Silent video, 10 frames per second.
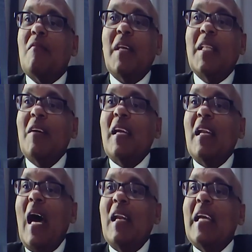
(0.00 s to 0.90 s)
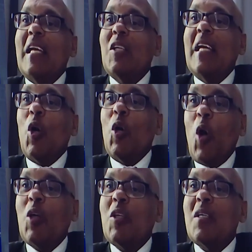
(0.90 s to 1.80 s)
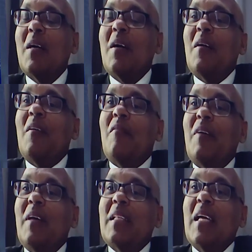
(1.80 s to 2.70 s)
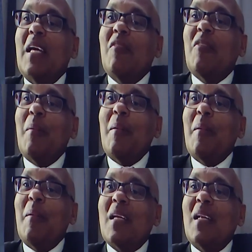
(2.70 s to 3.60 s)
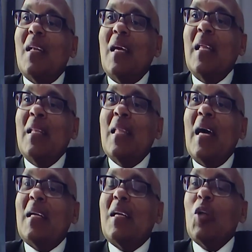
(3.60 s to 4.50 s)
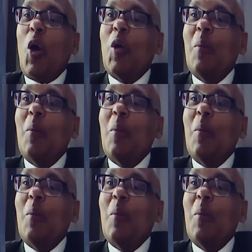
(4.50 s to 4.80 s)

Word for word: like it or not, whether the information in that documentary is